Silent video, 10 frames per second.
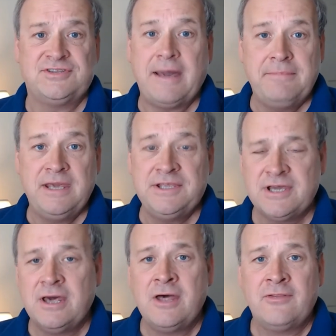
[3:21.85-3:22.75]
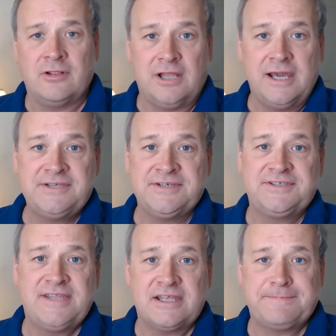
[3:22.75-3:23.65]
That means the license
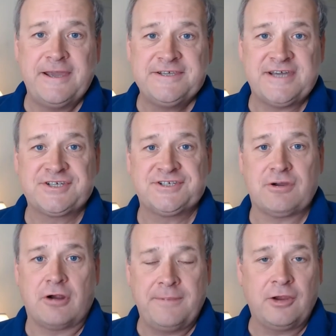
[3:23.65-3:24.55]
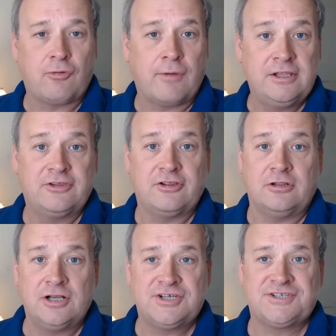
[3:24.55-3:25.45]
that SpaceX has already been granted to
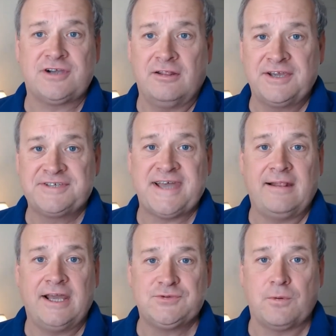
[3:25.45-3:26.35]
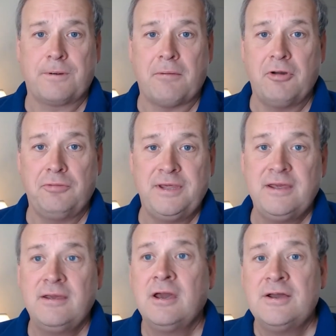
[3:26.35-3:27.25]
launch Starlink satellites will probably be